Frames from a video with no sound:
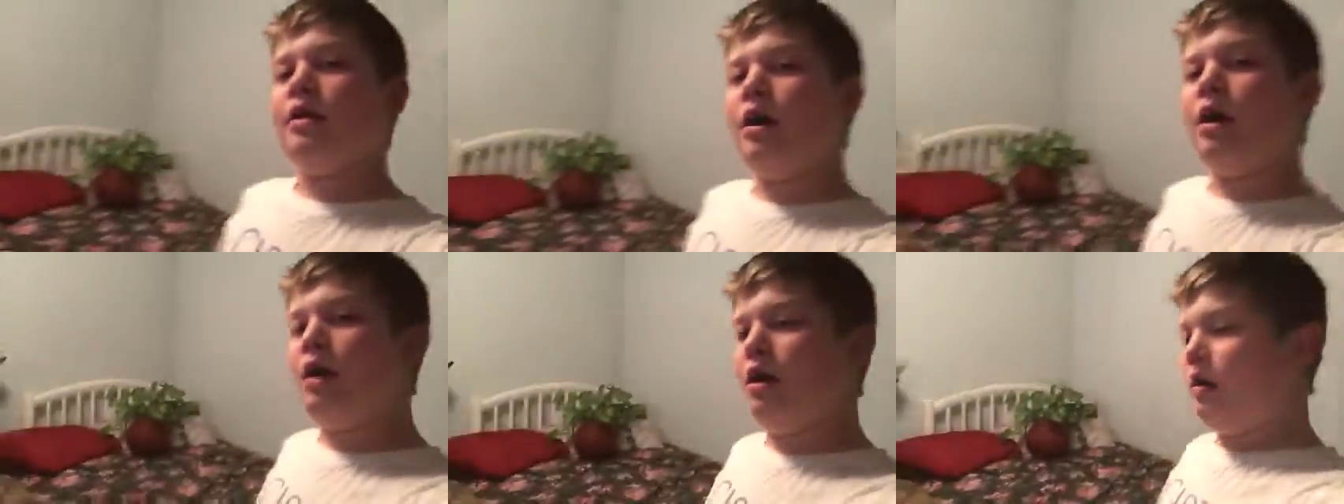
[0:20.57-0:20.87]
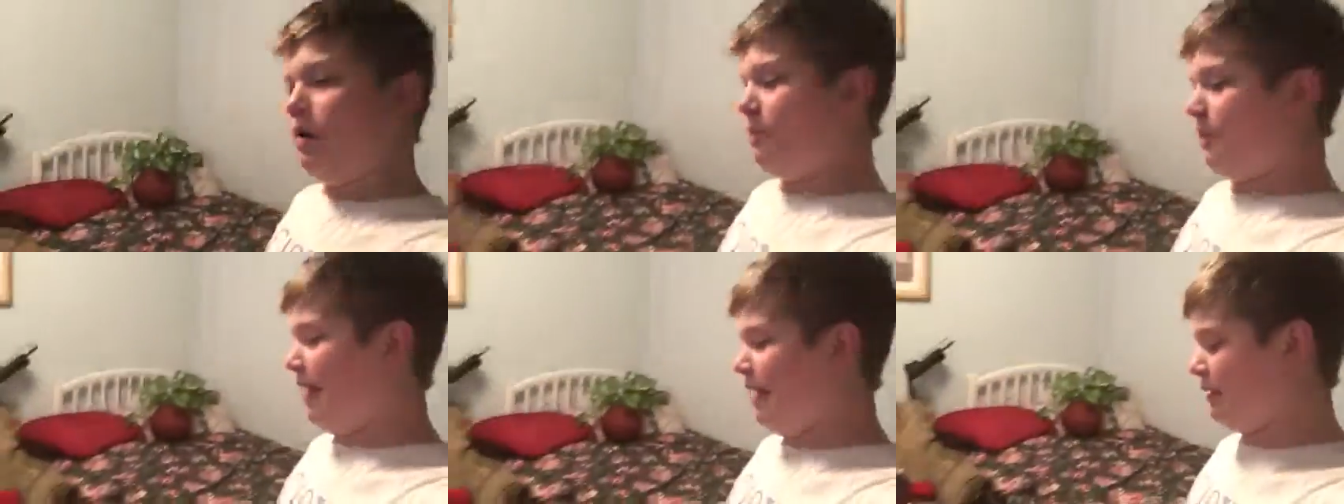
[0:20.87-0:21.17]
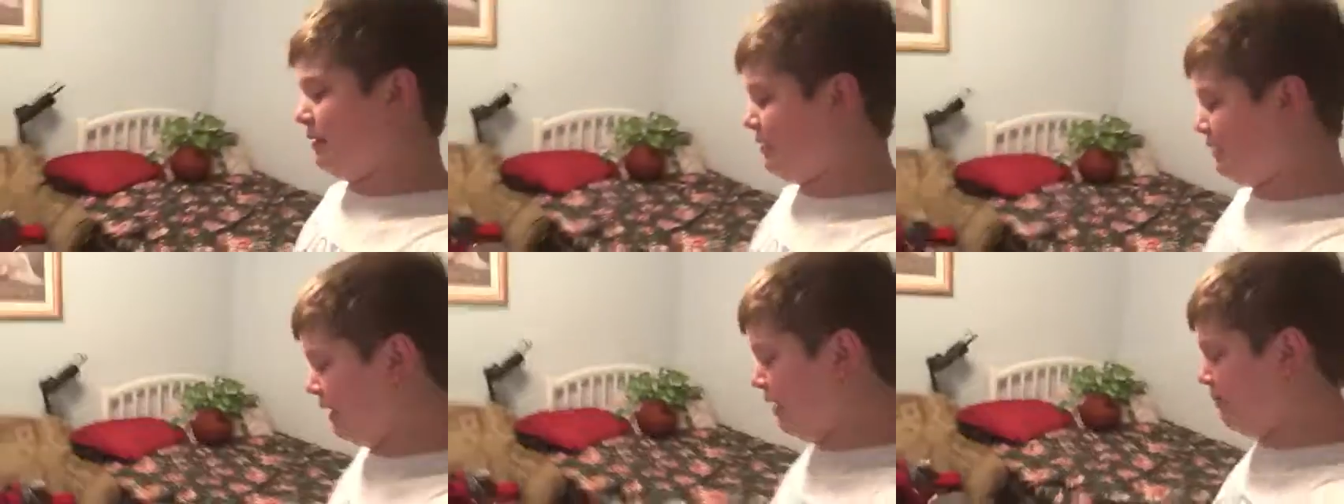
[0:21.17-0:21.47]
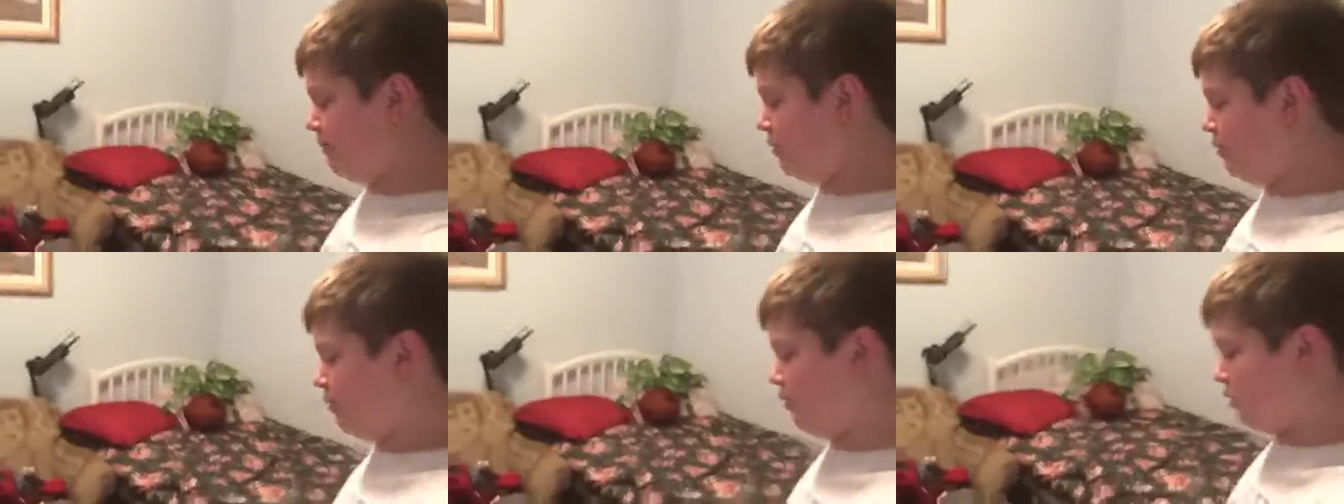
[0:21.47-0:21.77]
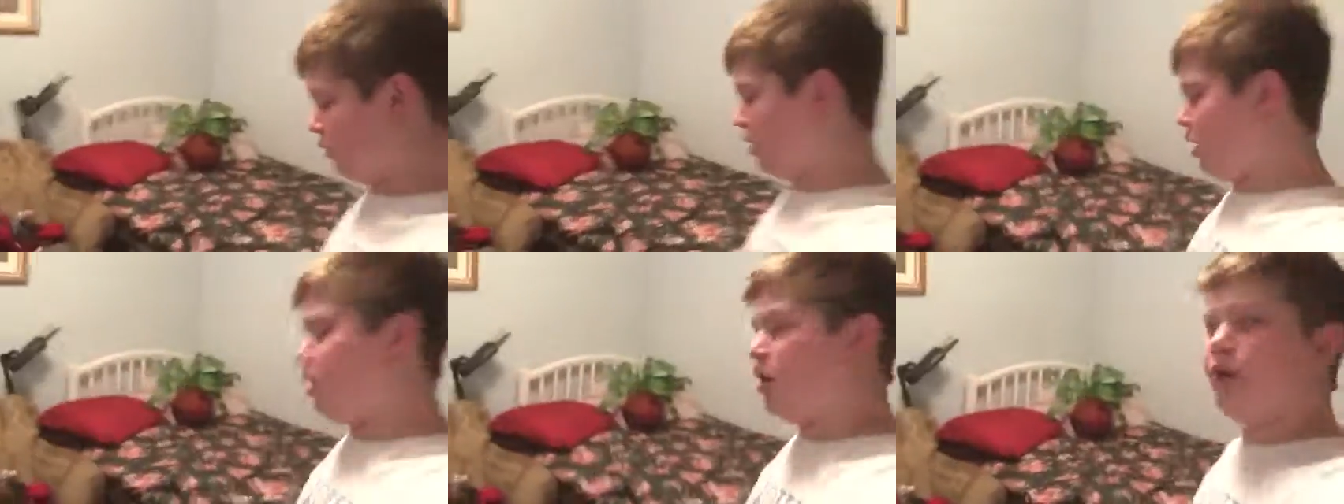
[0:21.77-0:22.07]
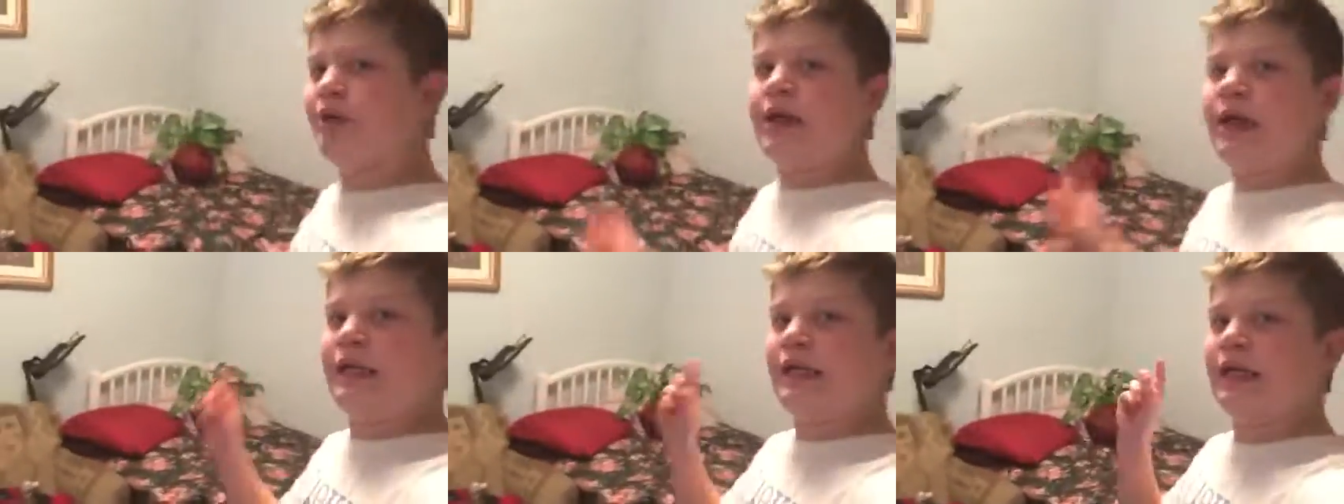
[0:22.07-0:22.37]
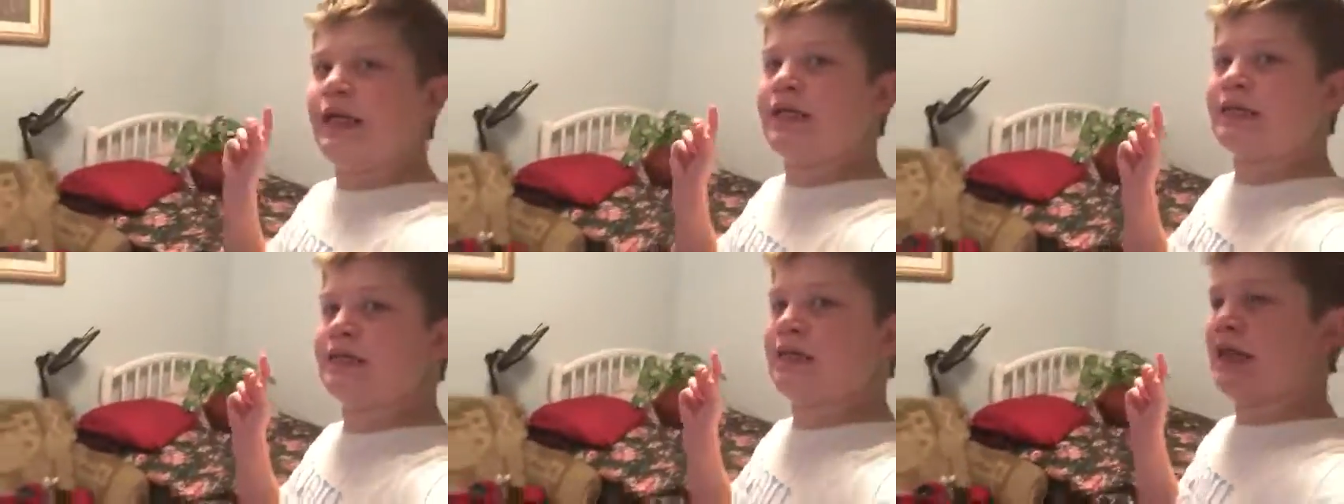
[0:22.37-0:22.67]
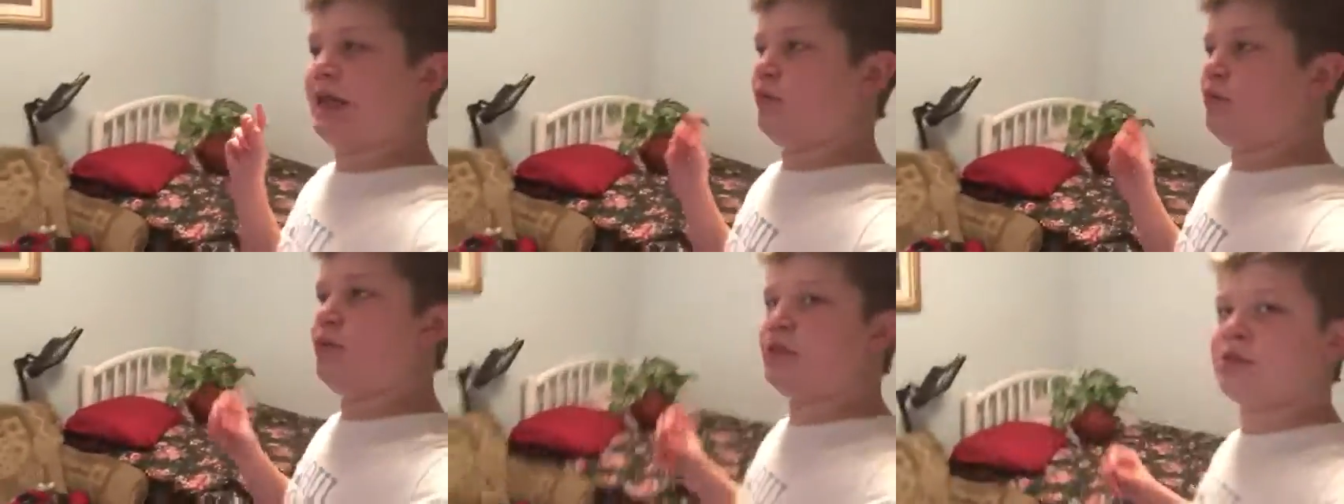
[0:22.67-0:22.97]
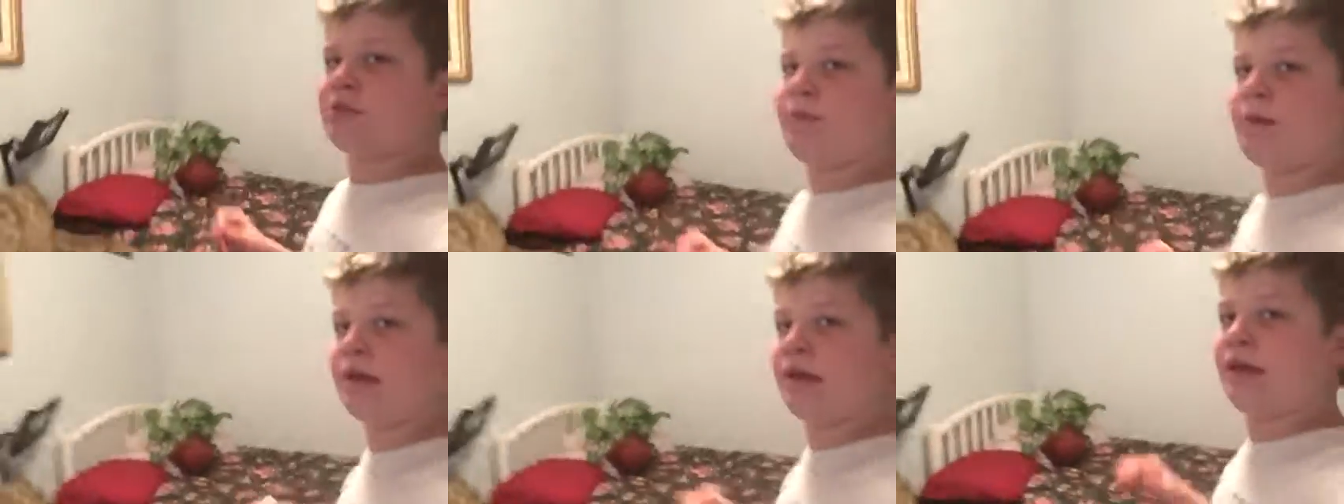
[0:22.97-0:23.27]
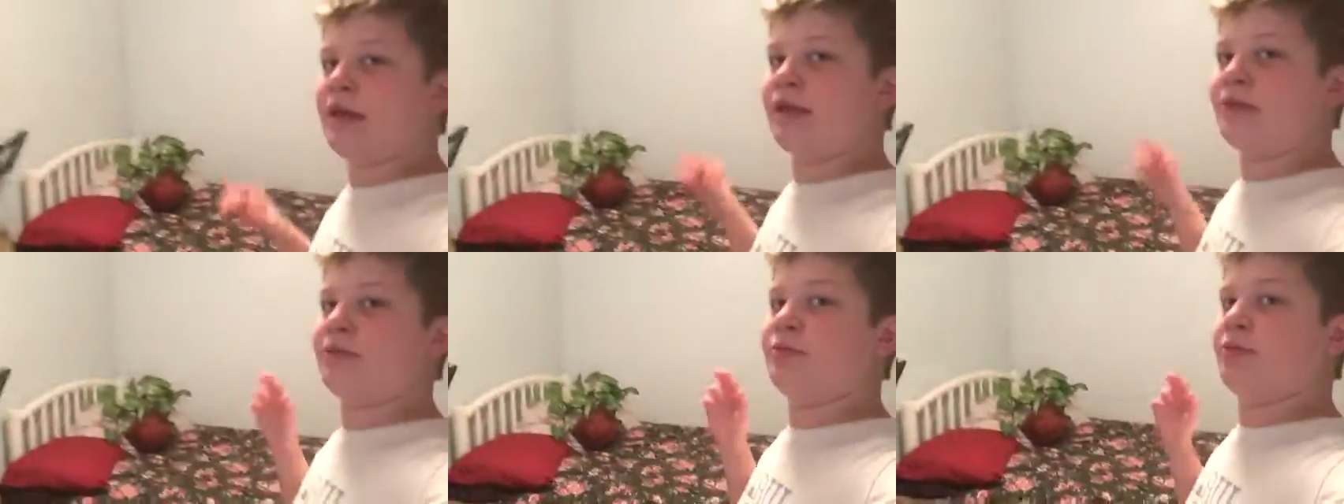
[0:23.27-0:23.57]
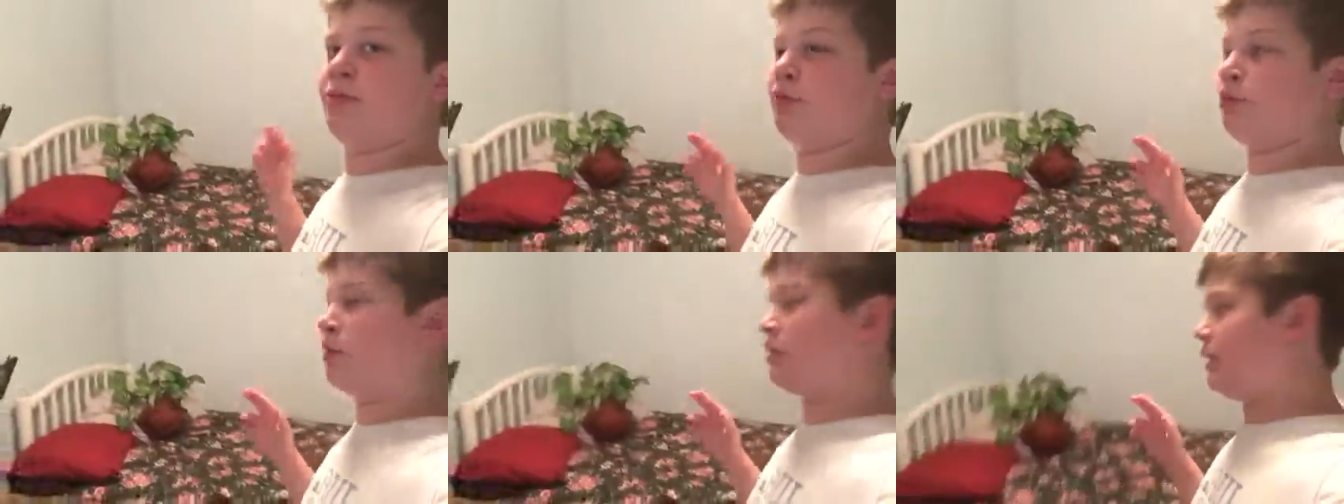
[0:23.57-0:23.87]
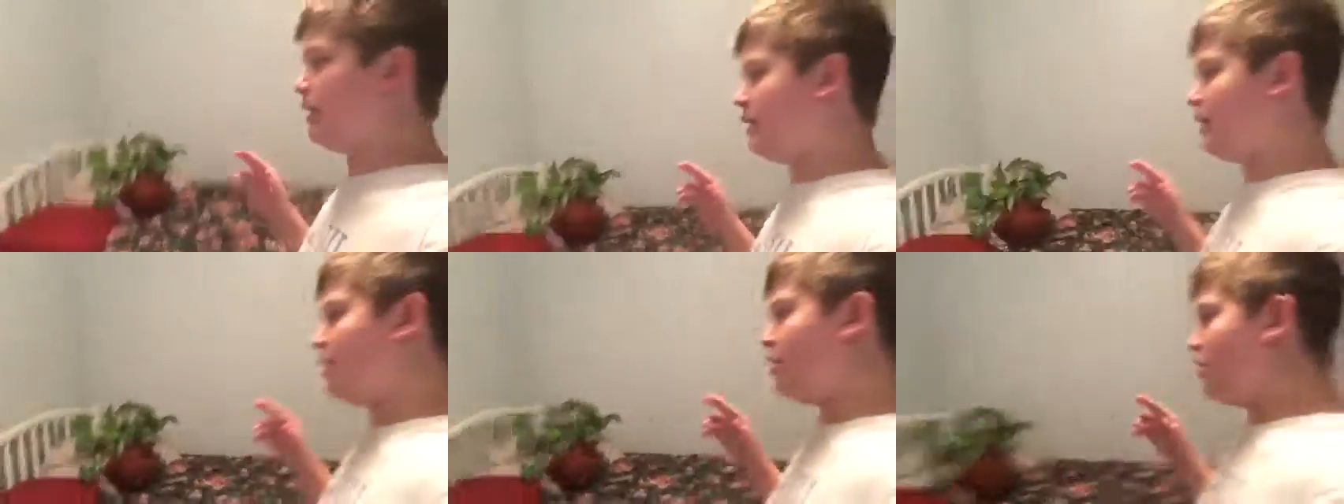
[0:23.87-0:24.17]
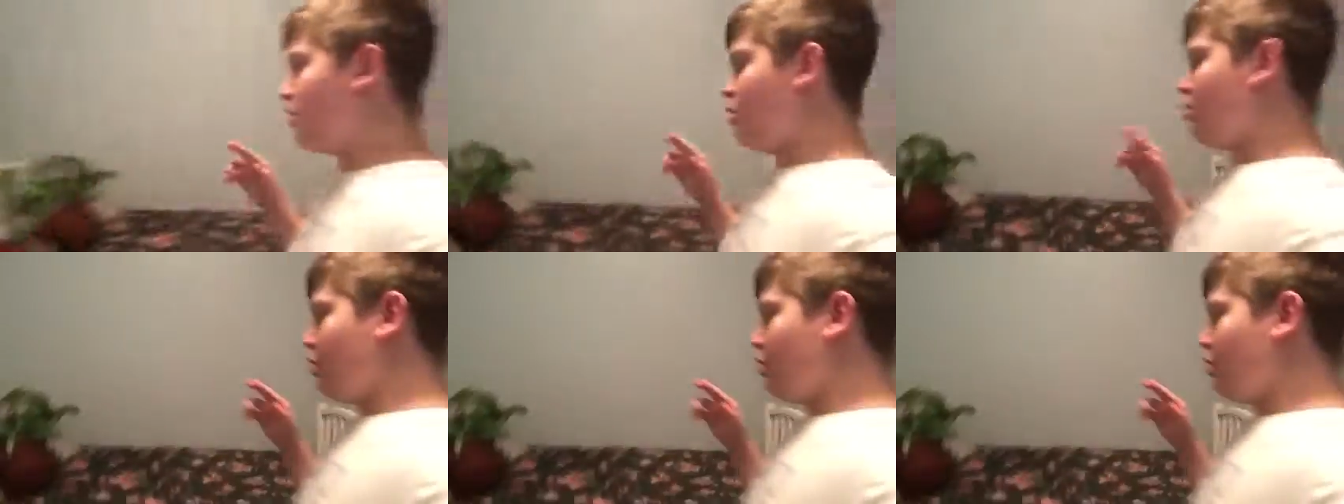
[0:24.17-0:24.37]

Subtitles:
I stayed up almost all night last night. I went to bed at like 3,